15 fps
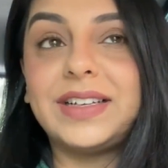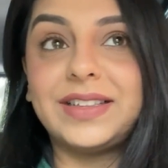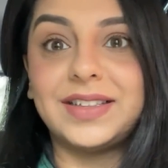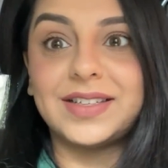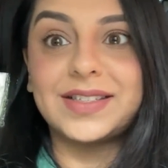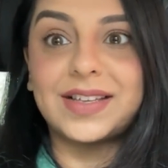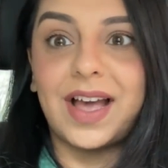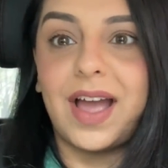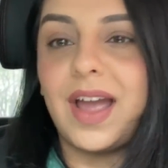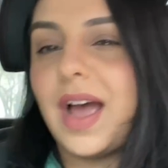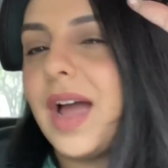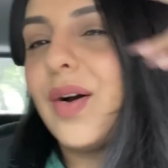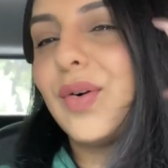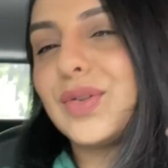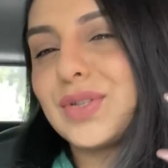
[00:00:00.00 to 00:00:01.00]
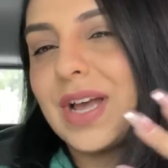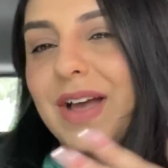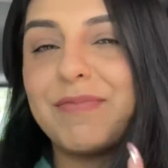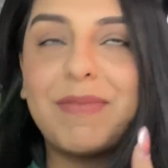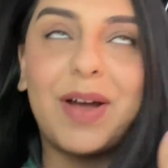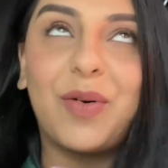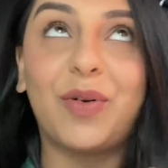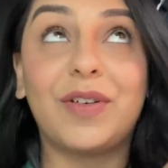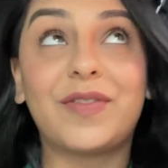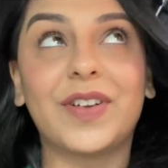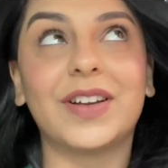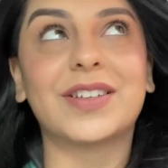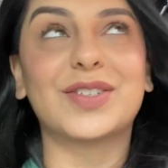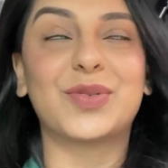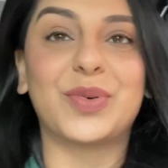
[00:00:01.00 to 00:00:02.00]
in the sky. I also have my own
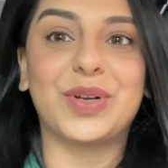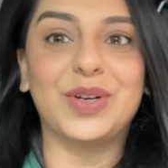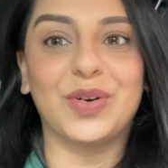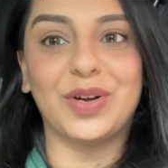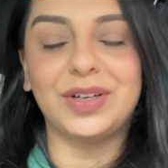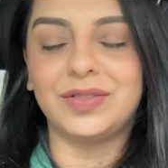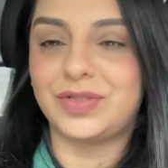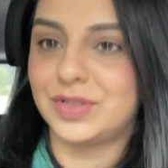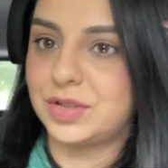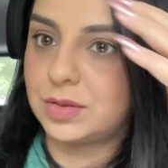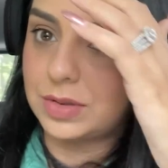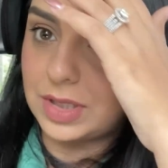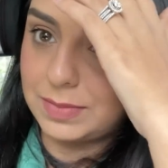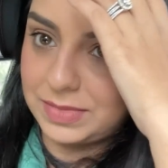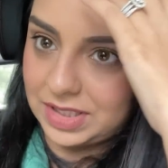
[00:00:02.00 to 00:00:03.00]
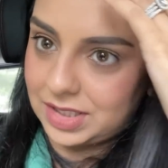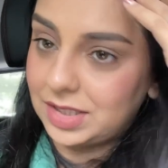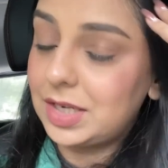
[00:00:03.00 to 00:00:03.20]
filter going on, if you know what I mean.